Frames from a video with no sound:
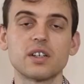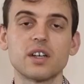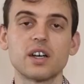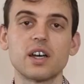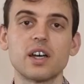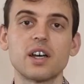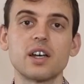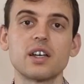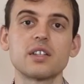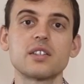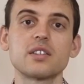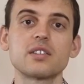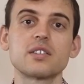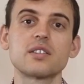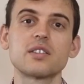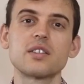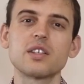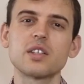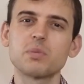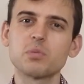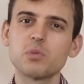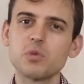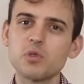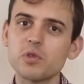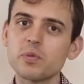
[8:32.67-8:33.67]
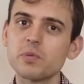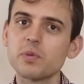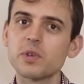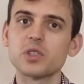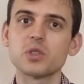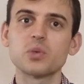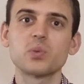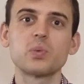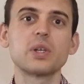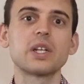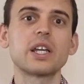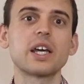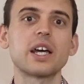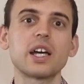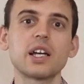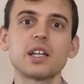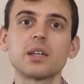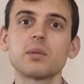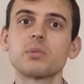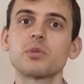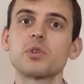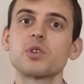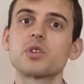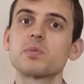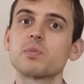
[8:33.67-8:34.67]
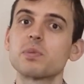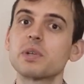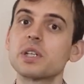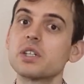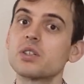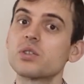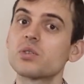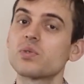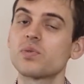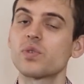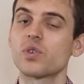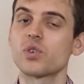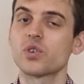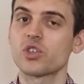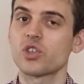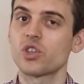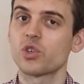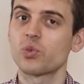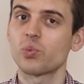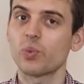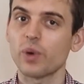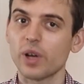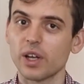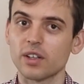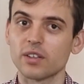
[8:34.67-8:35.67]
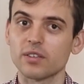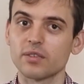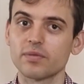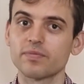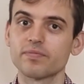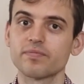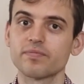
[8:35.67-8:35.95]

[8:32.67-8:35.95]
and this movement will help the spleen to function well.